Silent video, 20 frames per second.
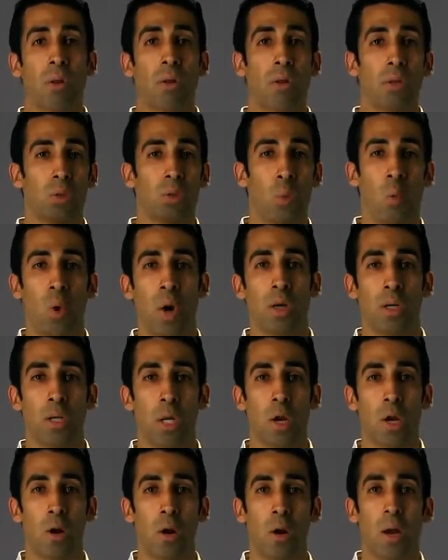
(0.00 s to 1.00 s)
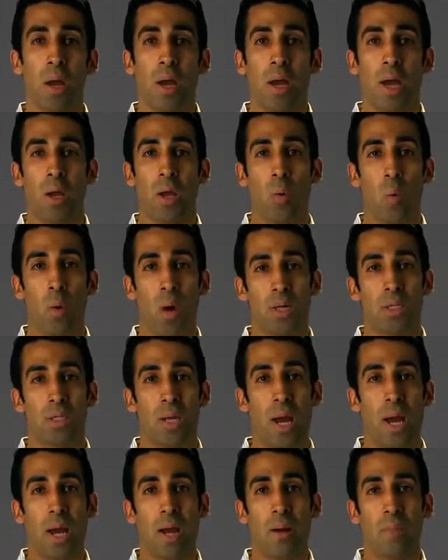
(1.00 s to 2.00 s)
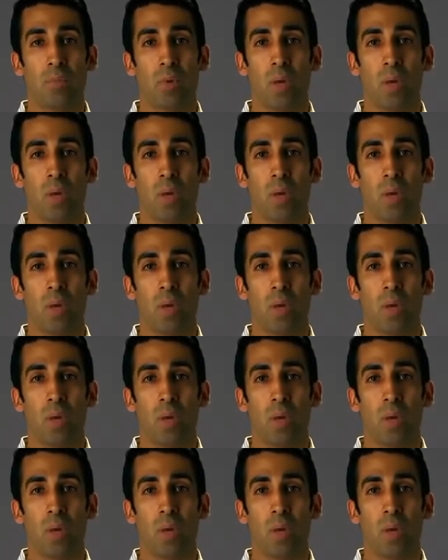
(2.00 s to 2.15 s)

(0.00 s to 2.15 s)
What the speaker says: at least 1 year and 1 day.